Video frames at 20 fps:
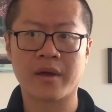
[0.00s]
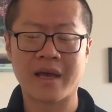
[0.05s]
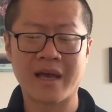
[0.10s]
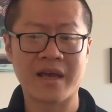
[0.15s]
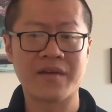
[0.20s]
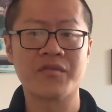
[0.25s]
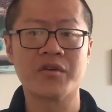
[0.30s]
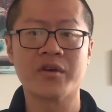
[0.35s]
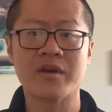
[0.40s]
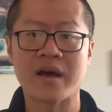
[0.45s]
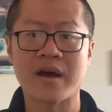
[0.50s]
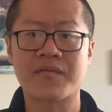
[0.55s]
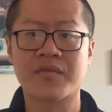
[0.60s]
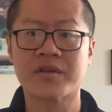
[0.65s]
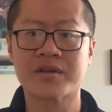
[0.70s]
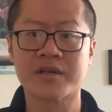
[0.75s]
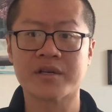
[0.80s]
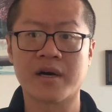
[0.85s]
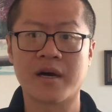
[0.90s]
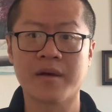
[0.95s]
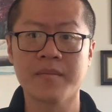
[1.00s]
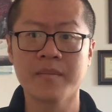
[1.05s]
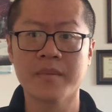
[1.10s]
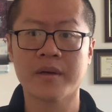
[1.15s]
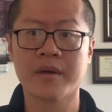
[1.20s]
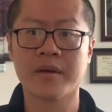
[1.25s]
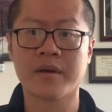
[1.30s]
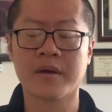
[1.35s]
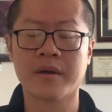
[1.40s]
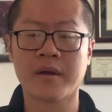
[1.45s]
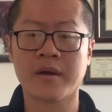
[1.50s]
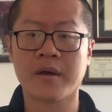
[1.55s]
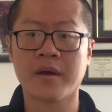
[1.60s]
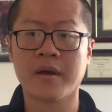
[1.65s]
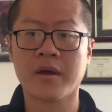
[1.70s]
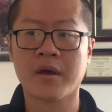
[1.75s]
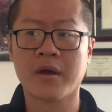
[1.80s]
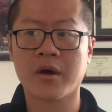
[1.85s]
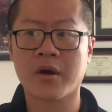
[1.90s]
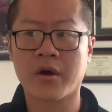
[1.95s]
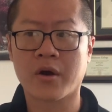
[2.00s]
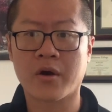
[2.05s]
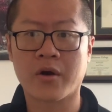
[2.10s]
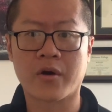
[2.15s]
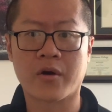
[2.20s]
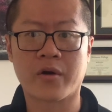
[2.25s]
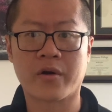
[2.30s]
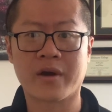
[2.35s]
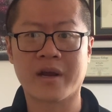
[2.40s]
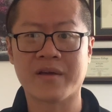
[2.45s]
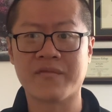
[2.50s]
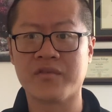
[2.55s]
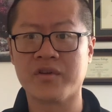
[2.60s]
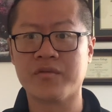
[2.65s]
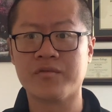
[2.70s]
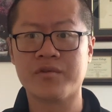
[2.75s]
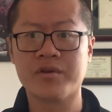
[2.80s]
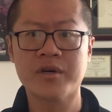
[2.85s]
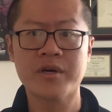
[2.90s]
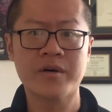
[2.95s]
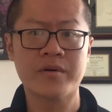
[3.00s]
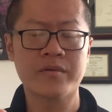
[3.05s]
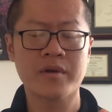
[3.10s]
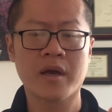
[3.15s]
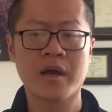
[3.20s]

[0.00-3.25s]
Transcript: if you have the time, or if you don't,